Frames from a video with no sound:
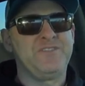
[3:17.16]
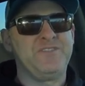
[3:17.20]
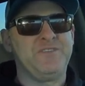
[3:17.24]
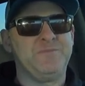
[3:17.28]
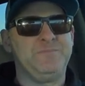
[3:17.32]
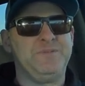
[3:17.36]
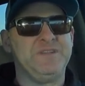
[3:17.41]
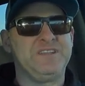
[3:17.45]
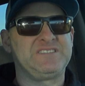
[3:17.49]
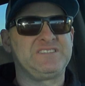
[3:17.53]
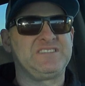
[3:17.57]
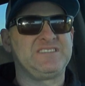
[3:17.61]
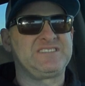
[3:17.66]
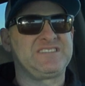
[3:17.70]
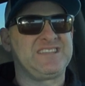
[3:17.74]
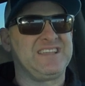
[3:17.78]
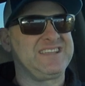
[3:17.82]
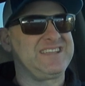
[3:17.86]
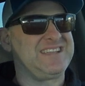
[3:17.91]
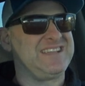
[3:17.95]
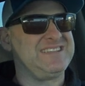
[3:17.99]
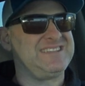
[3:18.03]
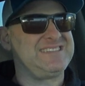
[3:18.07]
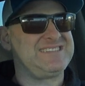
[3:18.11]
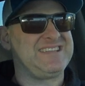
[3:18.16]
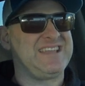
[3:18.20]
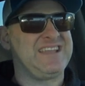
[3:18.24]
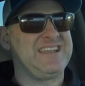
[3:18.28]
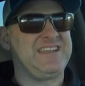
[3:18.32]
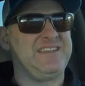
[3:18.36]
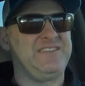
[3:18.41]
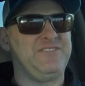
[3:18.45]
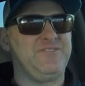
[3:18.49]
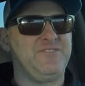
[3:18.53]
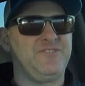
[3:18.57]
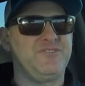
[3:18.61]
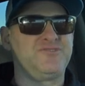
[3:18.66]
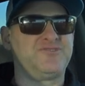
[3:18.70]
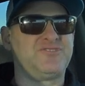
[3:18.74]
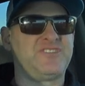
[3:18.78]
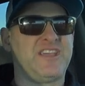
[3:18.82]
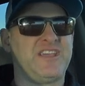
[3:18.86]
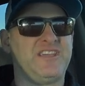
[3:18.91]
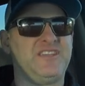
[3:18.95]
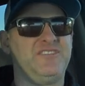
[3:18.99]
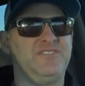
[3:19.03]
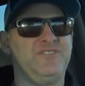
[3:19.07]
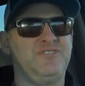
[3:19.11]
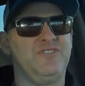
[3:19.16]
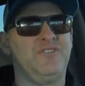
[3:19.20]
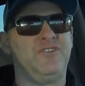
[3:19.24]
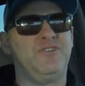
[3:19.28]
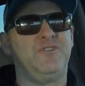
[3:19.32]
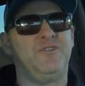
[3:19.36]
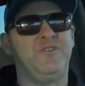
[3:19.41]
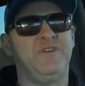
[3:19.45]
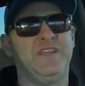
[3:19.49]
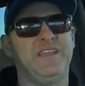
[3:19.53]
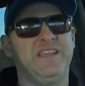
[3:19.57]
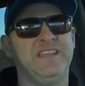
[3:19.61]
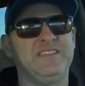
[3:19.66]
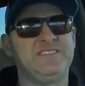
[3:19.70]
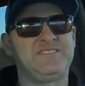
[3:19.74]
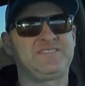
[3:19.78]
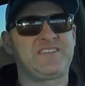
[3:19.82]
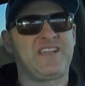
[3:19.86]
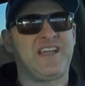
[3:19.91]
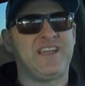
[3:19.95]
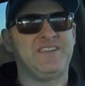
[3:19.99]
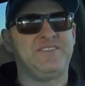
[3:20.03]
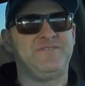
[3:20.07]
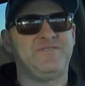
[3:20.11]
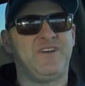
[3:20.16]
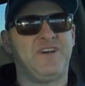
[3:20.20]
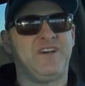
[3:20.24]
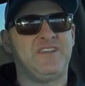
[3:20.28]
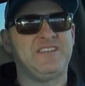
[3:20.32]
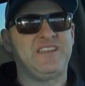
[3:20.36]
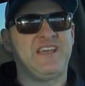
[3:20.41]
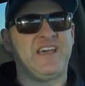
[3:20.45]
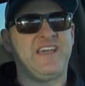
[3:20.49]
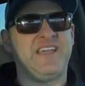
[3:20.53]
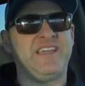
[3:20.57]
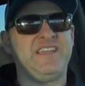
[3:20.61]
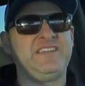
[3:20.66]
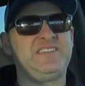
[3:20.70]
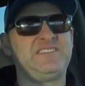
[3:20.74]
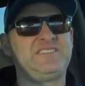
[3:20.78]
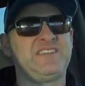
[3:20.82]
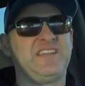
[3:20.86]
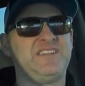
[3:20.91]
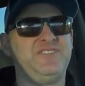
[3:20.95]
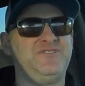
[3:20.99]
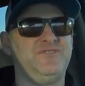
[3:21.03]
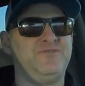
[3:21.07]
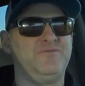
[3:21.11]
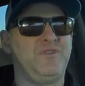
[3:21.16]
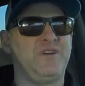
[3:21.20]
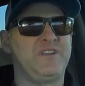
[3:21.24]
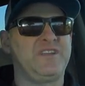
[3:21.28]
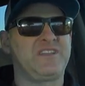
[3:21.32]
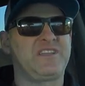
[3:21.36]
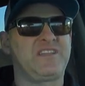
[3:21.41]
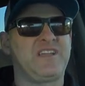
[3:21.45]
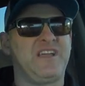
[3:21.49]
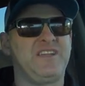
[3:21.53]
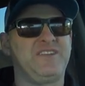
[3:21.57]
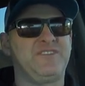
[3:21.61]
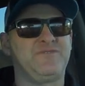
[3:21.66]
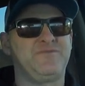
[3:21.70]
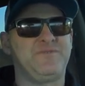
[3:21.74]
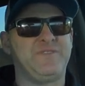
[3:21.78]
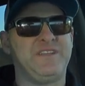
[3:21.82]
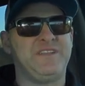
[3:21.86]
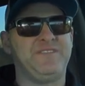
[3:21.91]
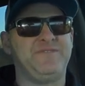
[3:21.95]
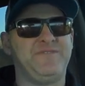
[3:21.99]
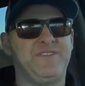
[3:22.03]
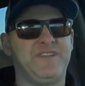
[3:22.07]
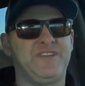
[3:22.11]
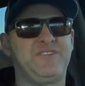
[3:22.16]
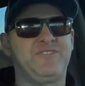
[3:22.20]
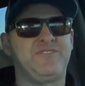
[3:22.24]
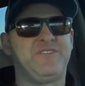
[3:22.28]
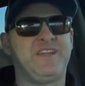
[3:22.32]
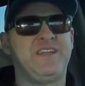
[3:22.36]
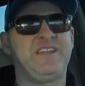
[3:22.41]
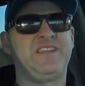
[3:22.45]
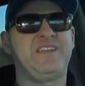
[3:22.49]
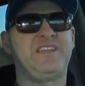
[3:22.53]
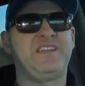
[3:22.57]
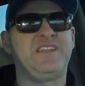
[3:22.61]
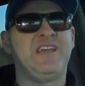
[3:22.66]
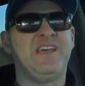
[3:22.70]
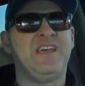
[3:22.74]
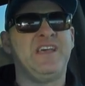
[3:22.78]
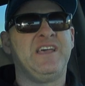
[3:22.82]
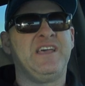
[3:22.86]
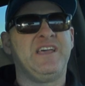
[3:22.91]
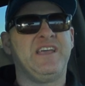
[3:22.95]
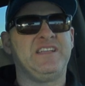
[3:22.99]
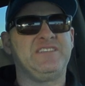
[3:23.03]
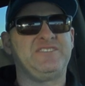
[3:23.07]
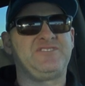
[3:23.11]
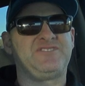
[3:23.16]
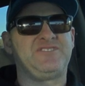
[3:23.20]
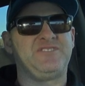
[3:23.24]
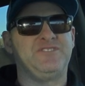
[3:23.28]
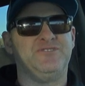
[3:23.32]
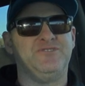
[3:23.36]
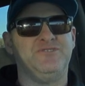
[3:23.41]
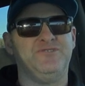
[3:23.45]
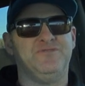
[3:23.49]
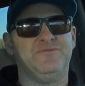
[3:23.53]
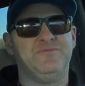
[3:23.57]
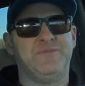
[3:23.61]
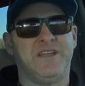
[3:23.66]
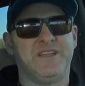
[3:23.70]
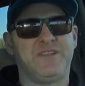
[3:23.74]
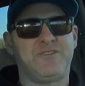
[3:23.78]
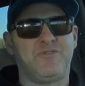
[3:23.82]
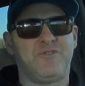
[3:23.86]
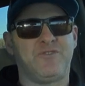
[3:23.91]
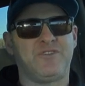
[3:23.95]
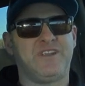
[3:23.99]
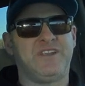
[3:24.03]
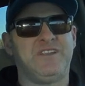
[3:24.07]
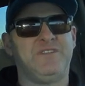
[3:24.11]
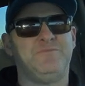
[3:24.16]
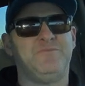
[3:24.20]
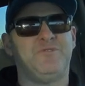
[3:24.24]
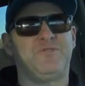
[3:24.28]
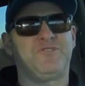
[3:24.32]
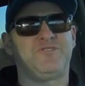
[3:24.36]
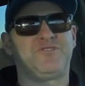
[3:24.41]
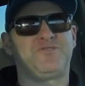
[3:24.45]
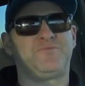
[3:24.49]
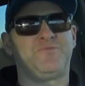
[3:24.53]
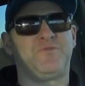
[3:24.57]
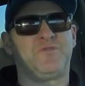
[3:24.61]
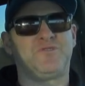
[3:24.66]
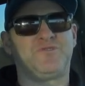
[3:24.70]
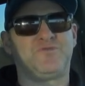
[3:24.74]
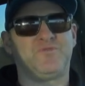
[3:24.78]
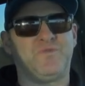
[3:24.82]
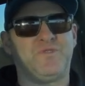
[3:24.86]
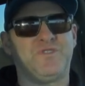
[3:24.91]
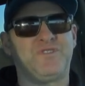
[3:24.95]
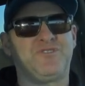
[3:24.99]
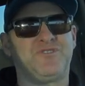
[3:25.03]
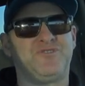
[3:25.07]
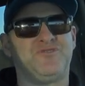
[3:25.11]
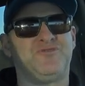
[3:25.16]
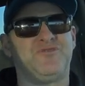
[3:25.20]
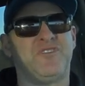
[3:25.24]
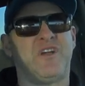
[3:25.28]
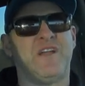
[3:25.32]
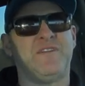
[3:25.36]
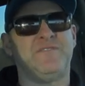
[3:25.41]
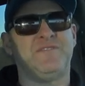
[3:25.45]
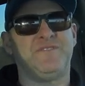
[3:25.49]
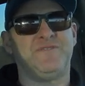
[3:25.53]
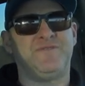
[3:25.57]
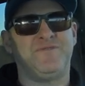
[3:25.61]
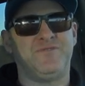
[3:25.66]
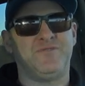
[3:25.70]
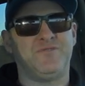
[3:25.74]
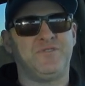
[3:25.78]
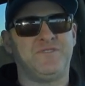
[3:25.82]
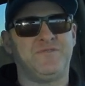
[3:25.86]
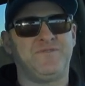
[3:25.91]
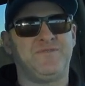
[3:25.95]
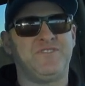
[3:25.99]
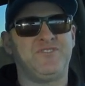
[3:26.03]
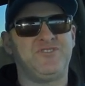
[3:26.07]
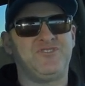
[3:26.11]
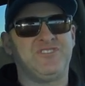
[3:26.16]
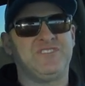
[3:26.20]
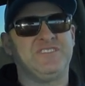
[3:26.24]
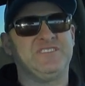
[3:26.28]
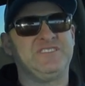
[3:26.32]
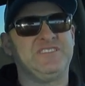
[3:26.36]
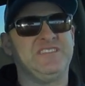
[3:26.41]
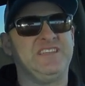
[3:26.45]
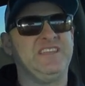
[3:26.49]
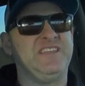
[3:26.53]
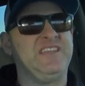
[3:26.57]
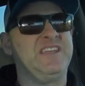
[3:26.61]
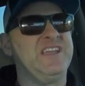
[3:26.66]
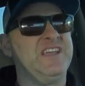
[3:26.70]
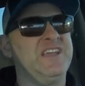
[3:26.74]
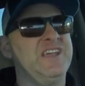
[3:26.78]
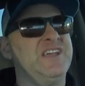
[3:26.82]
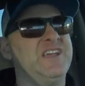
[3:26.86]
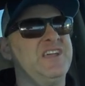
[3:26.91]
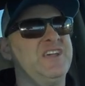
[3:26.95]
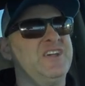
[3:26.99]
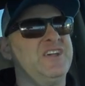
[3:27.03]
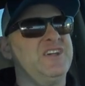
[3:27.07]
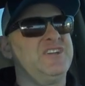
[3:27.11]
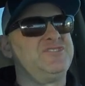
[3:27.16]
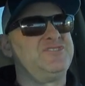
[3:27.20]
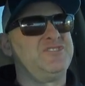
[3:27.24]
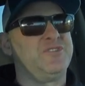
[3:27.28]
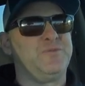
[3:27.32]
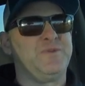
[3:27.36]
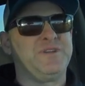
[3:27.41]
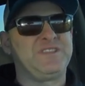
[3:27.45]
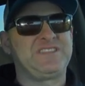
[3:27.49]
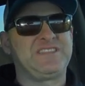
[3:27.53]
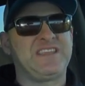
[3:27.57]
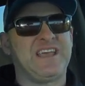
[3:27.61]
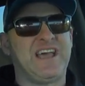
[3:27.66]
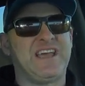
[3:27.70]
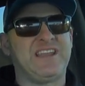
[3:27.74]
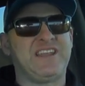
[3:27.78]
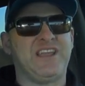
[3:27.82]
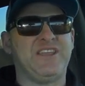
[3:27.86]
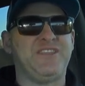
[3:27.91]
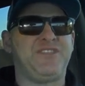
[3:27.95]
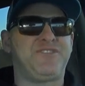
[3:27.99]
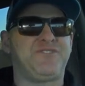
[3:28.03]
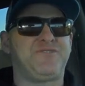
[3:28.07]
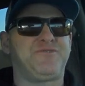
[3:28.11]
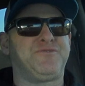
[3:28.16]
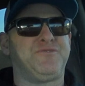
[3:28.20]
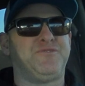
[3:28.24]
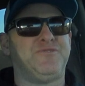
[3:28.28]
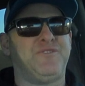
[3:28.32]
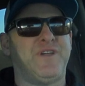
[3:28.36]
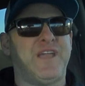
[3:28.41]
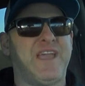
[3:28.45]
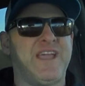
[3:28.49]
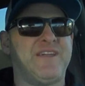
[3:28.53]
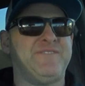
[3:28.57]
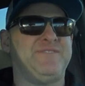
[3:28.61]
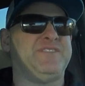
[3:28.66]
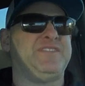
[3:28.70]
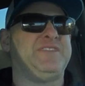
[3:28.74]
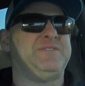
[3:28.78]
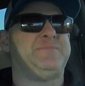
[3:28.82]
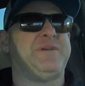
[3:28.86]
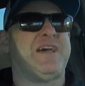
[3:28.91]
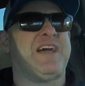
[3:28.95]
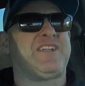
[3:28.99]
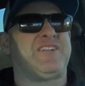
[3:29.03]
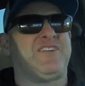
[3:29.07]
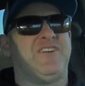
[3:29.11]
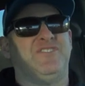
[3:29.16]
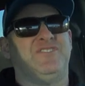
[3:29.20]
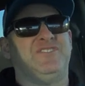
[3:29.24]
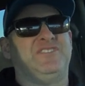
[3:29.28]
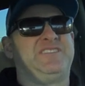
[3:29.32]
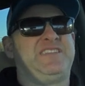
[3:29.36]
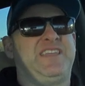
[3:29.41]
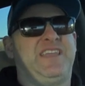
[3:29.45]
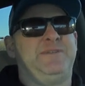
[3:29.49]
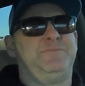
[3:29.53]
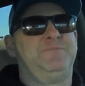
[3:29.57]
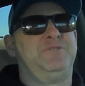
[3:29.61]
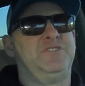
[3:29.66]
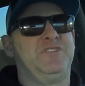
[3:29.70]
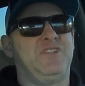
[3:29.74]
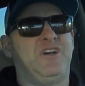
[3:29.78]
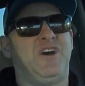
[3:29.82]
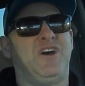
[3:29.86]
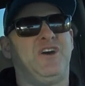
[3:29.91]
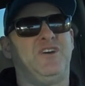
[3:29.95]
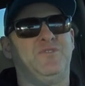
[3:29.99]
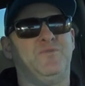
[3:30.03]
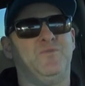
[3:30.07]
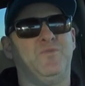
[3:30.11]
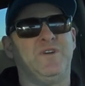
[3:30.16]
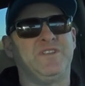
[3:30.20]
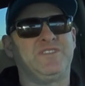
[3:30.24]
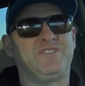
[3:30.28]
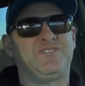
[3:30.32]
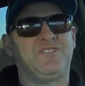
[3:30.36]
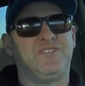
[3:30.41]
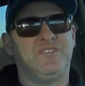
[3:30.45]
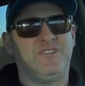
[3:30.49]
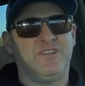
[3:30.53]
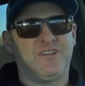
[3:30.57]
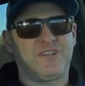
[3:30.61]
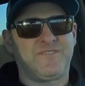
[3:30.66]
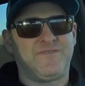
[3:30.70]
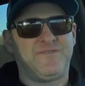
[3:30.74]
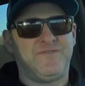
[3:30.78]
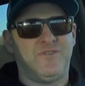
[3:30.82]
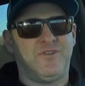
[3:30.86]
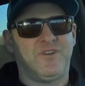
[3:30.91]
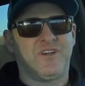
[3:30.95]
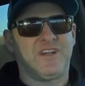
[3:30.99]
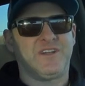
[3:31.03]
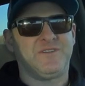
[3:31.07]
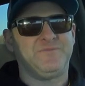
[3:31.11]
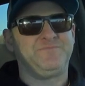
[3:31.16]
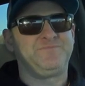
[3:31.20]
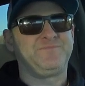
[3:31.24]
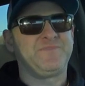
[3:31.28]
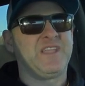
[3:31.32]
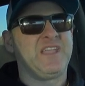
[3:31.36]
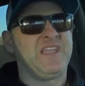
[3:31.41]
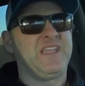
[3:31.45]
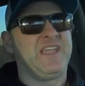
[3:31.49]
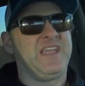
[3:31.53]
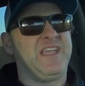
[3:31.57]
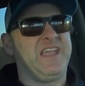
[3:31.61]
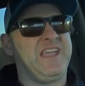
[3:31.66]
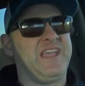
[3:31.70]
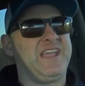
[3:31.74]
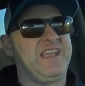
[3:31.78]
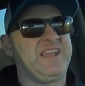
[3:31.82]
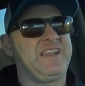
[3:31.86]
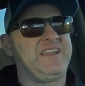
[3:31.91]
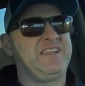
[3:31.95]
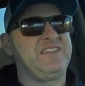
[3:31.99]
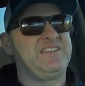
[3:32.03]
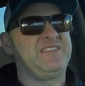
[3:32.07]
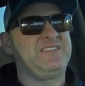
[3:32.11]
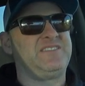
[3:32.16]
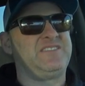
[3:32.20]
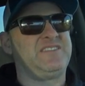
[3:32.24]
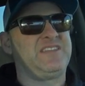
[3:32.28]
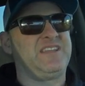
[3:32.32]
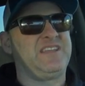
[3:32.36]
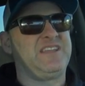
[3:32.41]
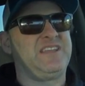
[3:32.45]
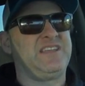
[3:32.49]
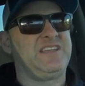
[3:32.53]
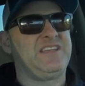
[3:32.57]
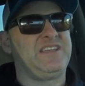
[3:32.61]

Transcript: The business, like I said, those that know, is kind of on ice. I do want to kind of reinvigorate it and still do my Cordetti Motorsports winter driving fuel efficiency. So with that, I threw everything back on the table on what to look for. And